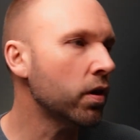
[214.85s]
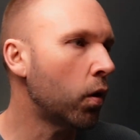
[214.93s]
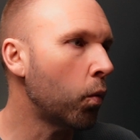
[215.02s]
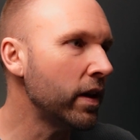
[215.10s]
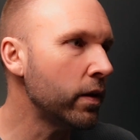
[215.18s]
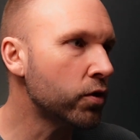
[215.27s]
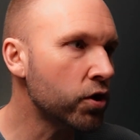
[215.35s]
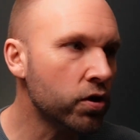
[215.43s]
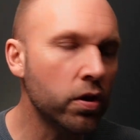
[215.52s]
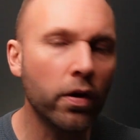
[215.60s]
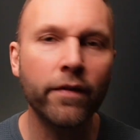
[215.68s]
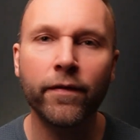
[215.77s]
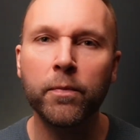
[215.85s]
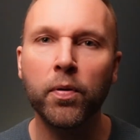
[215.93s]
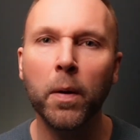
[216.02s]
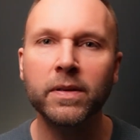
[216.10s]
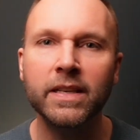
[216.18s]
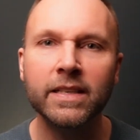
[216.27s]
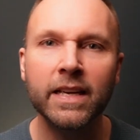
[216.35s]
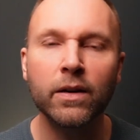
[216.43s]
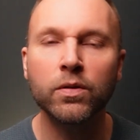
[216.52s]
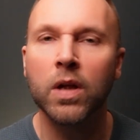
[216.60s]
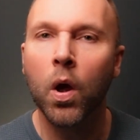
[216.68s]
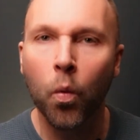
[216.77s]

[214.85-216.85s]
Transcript: or when you're just looking for property deals,